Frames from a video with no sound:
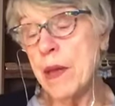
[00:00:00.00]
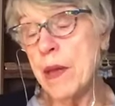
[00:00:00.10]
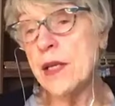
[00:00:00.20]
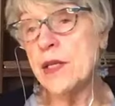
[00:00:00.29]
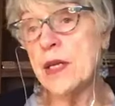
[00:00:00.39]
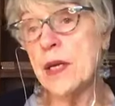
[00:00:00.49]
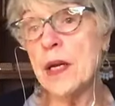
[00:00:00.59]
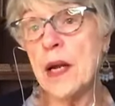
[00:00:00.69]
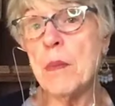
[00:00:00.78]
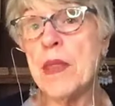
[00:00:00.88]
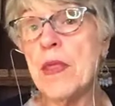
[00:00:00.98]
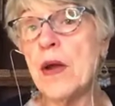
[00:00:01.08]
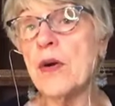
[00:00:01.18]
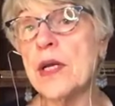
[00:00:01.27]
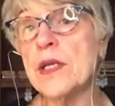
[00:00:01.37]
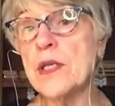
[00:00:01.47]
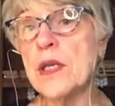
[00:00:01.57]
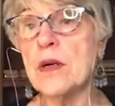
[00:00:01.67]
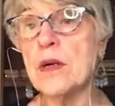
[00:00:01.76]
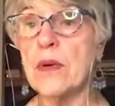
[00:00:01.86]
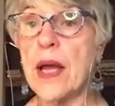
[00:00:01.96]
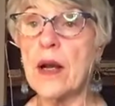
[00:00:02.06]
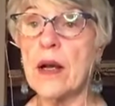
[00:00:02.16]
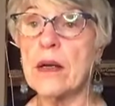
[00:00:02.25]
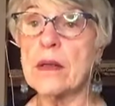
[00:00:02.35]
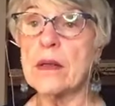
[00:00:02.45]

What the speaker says: they did. I mean, there is the Rannoch